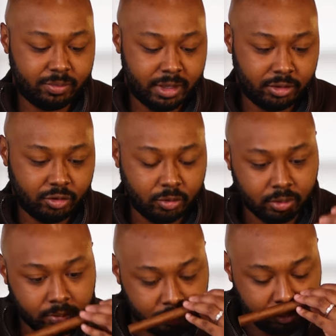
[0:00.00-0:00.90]
smell to
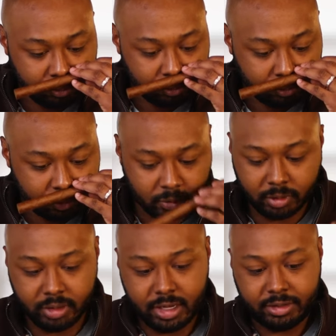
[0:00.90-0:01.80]
it.
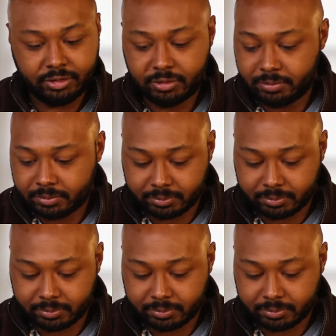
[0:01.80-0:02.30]
Really nice.